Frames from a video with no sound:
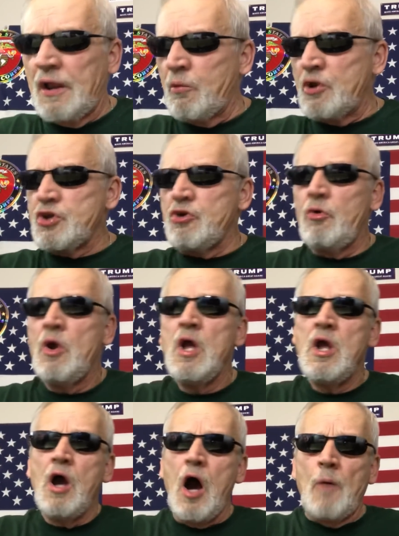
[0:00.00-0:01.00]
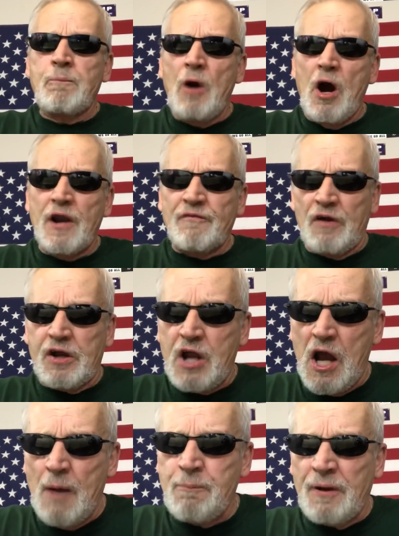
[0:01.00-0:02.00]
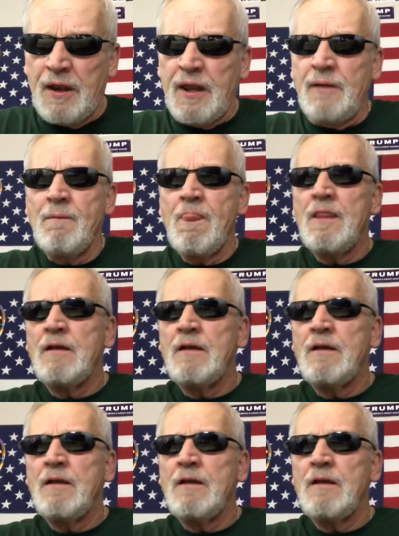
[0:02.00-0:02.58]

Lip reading: And when you are part of a company